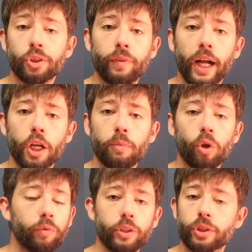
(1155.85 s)
so
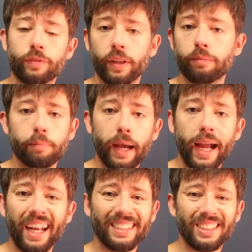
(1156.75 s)
valuable, we just flipped
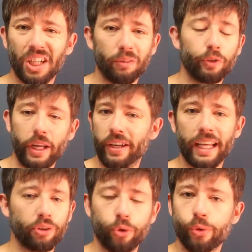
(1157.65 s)
back instead of trying to
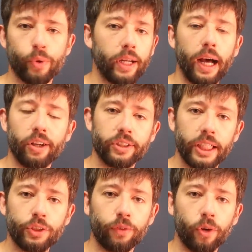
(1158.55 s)
get two, three dollars
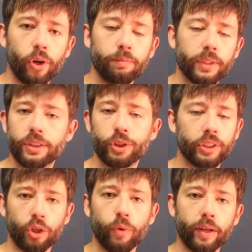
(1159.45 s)
each for them. It's
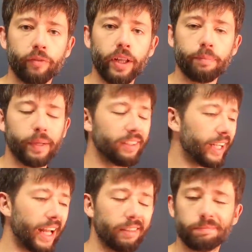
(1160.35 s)
just a quick flip, and
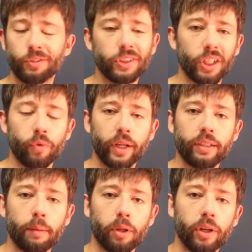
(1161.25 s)
again, just a quick
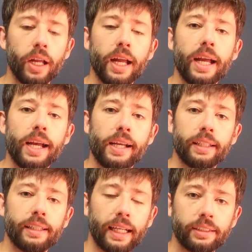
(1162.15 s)
doubler.
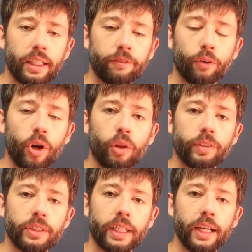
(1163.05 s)
That's it for all
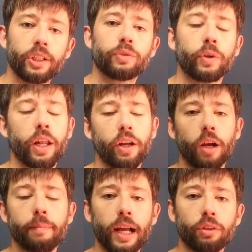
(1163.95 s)
of the sales. We're going to
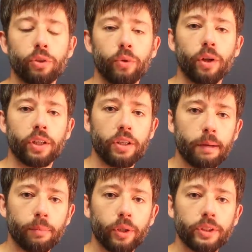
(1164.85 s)
come back to do all the
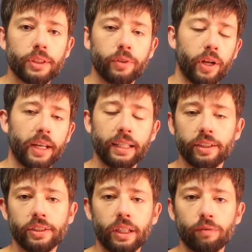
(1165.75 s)
numbers. We're going to get
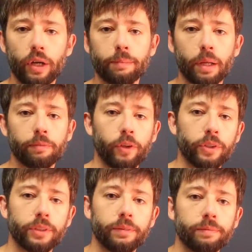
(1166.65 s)
the stuff wrapped up
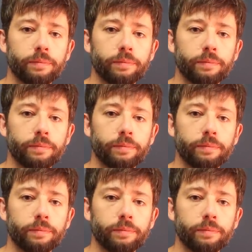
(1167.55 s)
first.